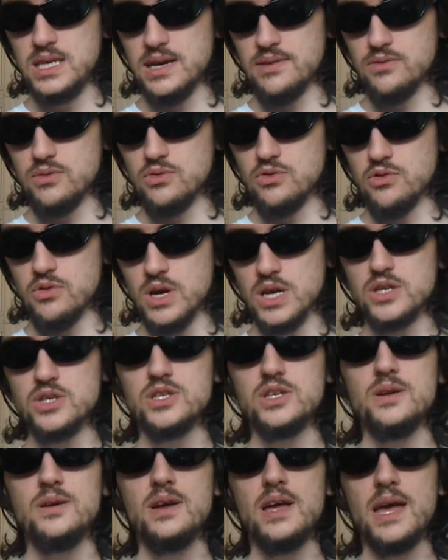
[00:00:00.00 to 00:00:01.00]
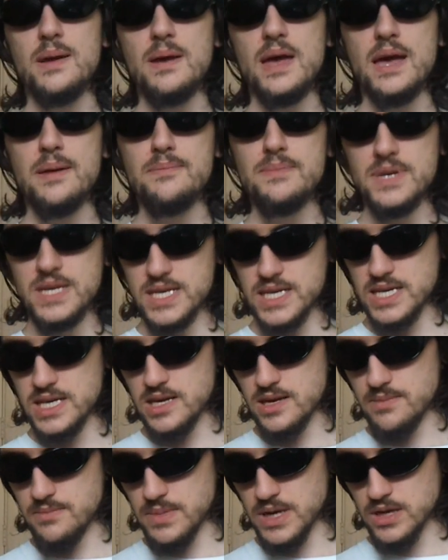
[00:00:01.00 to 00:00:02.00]
Devil Crash MD
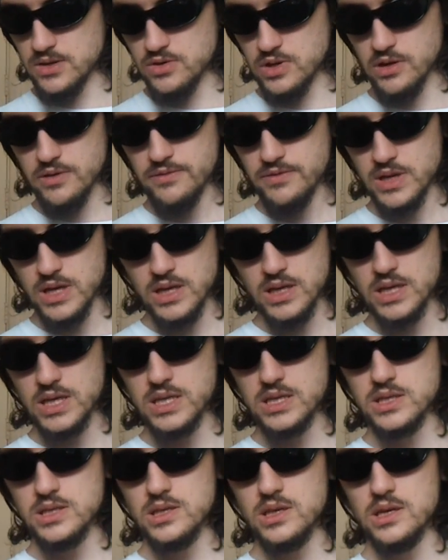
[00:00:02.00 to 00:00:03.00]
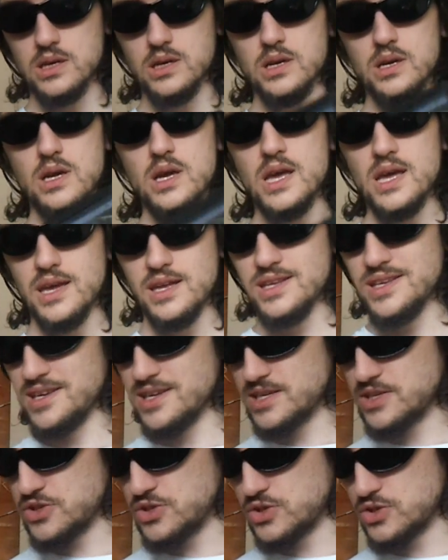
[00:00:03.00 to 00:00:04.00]
Mega Drive. That is in
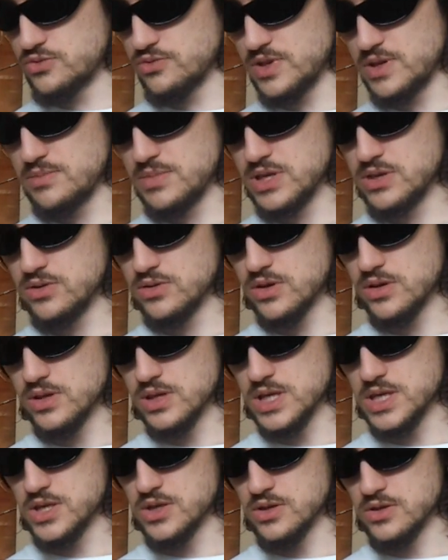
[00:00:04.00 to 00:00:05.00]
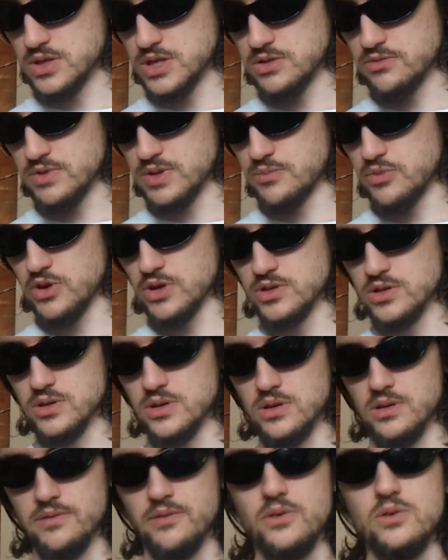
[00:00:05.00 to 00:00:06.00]
extremely good condition considering the price I
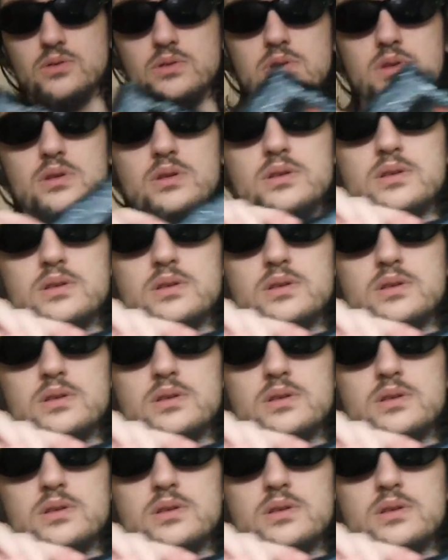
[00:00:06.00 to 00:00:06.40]
got it for.